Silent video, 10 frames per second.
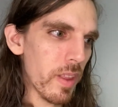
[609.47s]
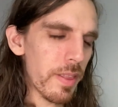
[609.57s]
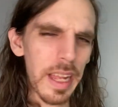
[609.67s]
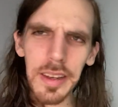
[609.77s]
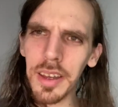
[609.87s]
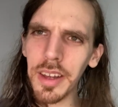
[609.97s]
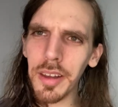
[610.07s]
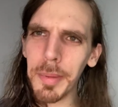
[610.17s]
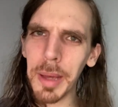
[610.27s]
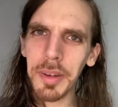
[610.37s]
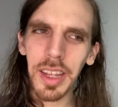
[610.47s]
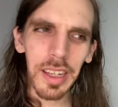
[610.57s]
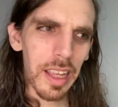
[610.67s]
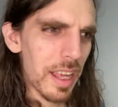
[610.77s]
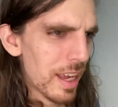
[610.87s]
that didn't end up
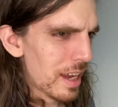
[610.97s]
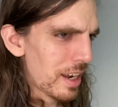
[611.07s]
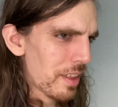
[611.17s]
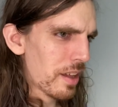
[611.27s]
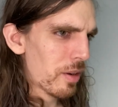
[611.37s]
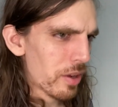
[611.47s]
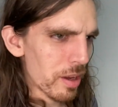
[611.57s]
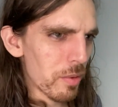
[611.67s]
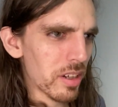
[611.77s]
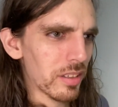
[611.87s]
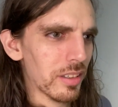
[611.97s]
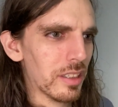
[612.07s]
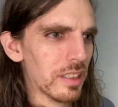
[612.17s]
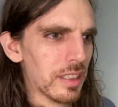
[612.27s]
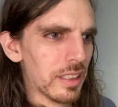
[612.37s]
happening. And I thought, okay, well,
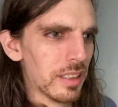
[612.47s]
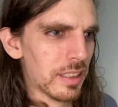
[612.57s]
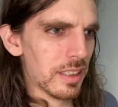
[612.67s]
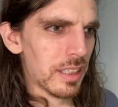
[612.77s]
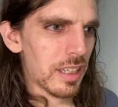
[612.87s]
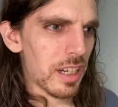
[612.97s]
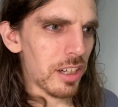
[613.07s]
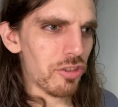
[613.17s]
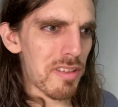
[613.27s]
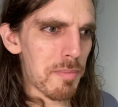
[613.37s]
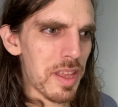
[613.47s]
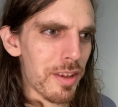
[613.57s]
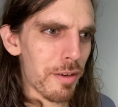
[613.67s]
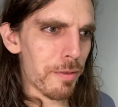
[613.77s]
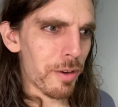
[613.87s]
I'll just be
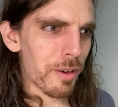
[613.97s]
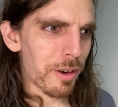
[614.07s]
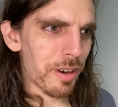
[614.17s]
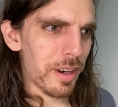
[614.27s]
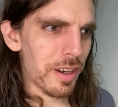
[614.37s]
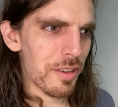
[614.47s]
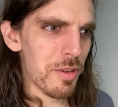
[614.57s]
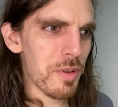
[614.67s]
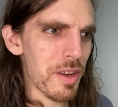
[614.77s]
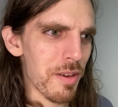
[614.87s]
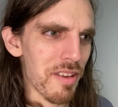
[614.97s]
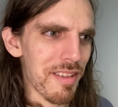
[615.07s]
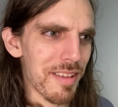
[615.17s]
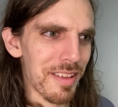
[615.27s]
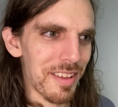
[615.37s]
there for 2
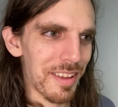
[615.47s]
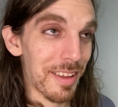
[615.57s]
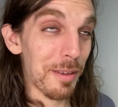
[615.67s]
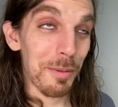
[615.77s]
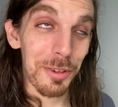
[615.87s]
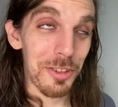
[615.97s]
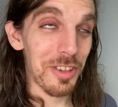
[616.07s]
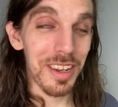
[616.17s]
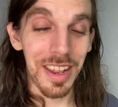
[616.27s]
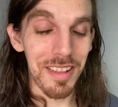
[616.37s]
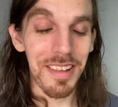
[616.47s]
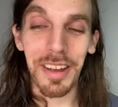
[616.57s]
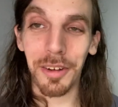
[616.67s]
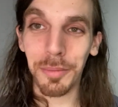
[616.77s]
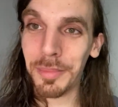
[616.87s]
years, which has
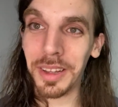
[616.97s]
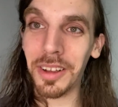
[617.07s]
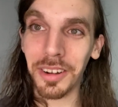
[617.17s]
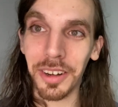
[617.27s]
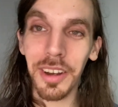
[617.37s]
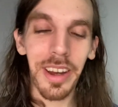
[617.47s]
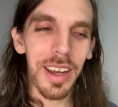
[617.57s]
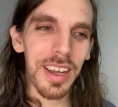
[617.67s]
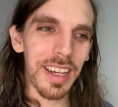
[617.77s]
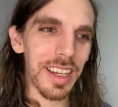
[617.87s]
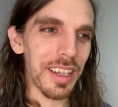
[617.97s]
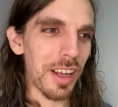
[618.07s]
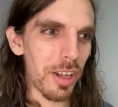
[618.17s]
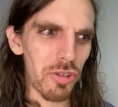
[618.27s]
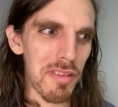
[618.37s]
now been longer.
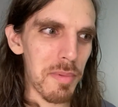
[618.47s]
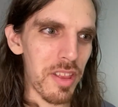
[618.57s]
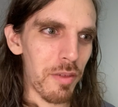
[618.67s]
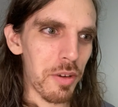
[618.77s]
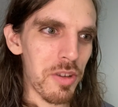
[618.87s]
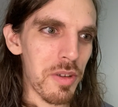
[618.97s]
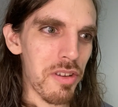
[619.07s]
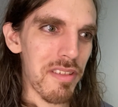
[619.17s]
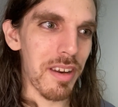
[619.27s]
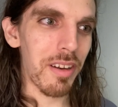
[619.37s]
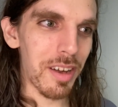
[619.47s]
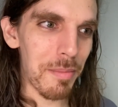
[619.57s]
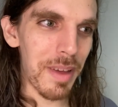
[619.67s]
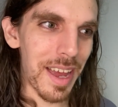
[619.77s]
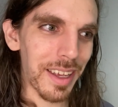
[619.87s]
I'll just be there for 2 years and I'll
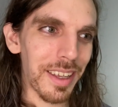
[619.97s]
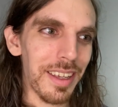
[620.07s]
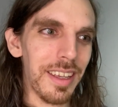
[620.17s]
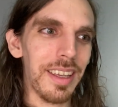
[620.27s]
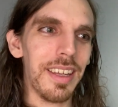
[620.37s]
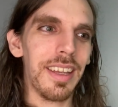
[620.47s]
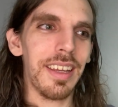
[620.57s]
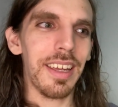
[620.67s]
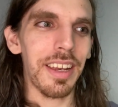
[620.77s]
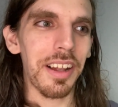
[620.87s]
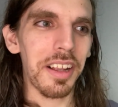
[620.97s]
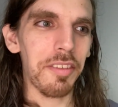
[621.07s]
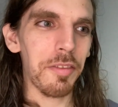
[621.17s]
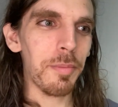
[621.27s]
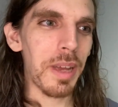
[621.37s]
come back and I'll
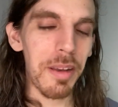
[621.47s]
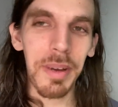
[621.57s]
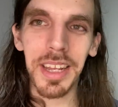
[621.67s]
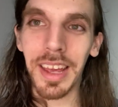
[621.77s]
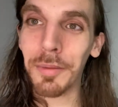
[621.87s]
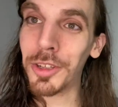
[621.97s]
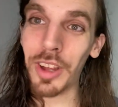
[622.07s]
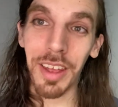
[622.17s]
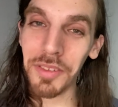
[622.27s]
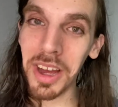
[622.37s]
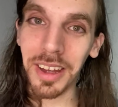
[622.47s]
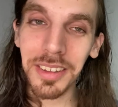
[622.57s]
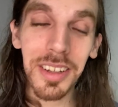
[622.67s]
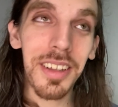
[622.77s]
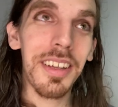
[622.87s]
have paid my debt, which I have
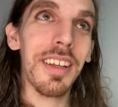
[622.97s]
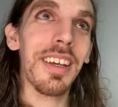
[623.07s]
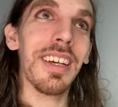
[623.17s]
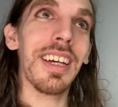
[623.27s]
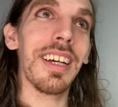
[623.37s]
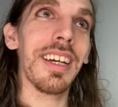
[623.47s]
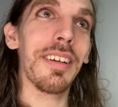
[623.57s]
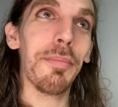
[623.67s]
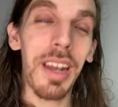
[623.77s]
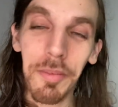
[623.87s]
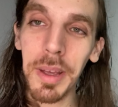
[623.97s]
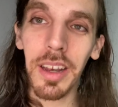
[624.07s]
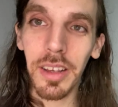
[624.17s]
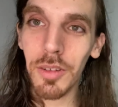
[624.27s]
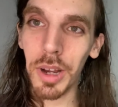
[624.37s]
not, but I've
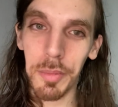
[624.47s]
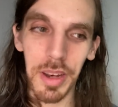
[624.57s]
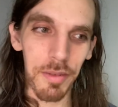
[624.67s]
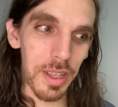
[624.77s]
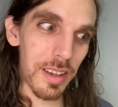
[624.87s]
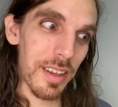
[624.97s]
paid quite a bit of it.